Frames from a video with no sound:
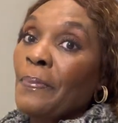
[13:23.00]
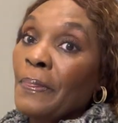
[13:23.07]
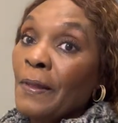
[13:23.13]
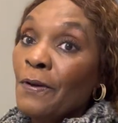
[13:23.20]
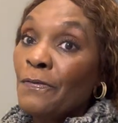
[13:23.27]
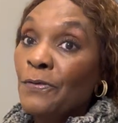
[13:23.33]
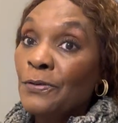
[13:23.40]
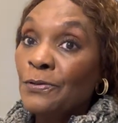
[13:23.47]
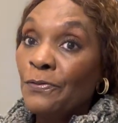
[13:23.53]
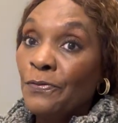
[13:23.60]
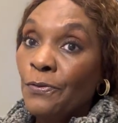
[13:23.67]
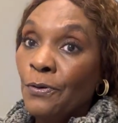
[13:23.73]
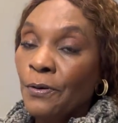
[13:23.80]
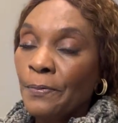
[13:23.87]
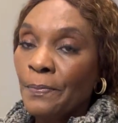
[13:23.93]
first of
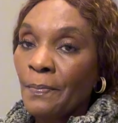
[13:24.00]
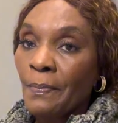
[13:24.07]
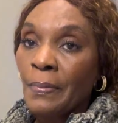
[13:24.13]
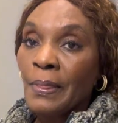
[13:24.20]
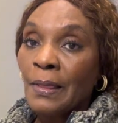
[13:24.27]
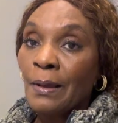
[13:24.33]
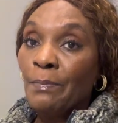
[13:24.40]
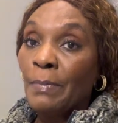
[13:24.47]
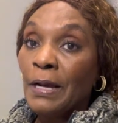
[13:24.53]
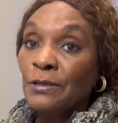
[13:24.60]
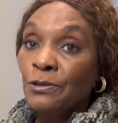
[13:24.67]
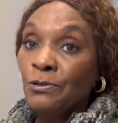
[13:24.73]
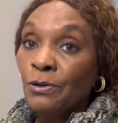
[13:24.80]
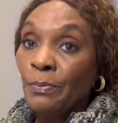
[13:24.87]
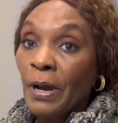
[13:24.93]
all, my
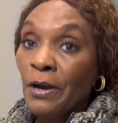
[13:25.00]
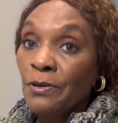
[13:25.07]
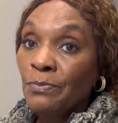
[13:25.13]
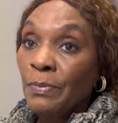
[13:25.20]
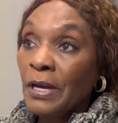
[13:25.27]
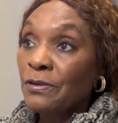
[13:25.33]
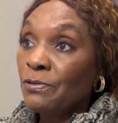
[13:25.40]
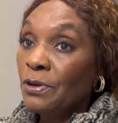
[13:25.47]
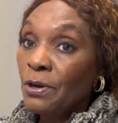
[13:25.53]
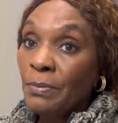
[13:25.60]
children